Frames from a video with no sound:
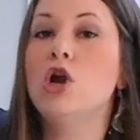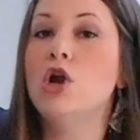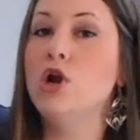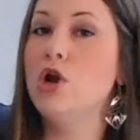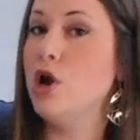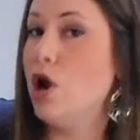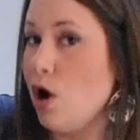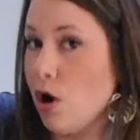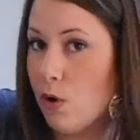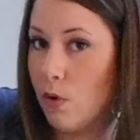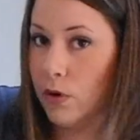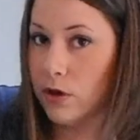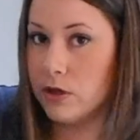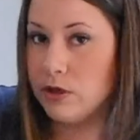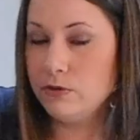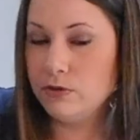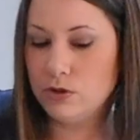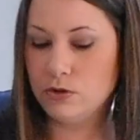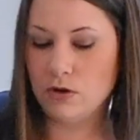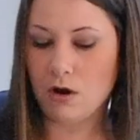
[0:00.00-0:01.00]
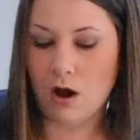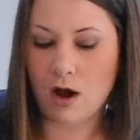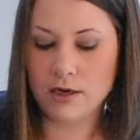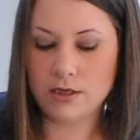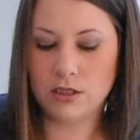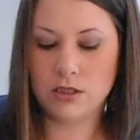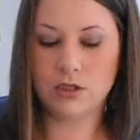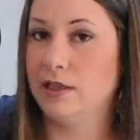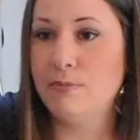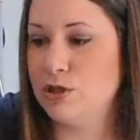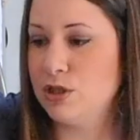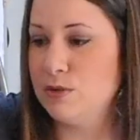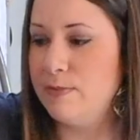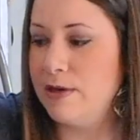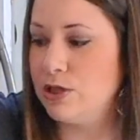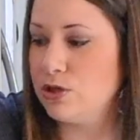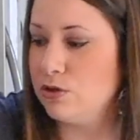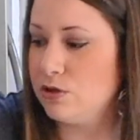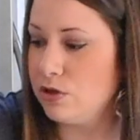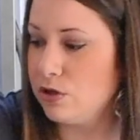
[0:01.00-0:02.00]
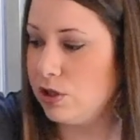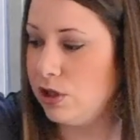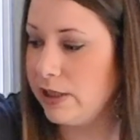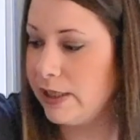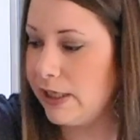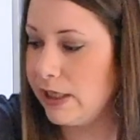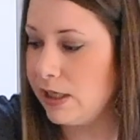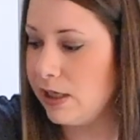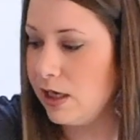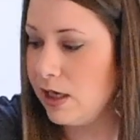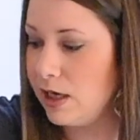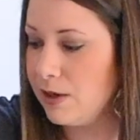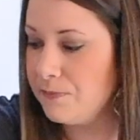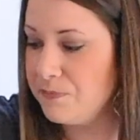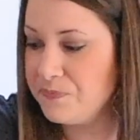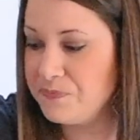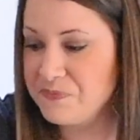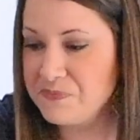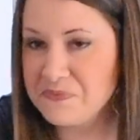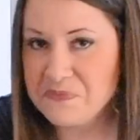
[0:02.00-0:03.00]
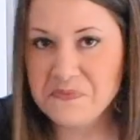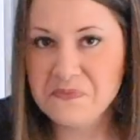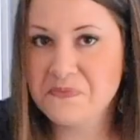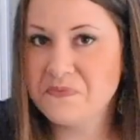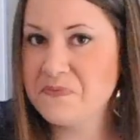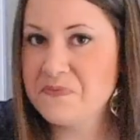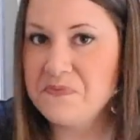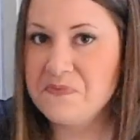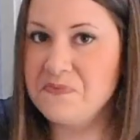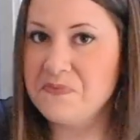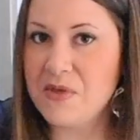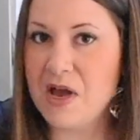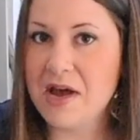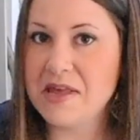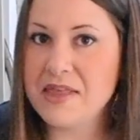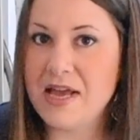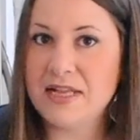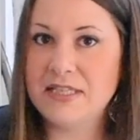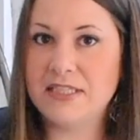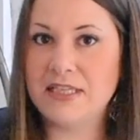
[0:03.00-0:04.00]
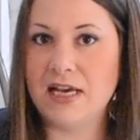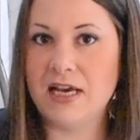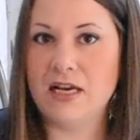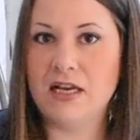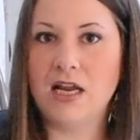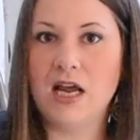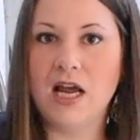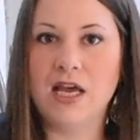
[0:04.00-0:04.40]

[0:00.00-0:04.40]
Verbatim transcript: No, you do not. Just make sure they're clean, and that's it.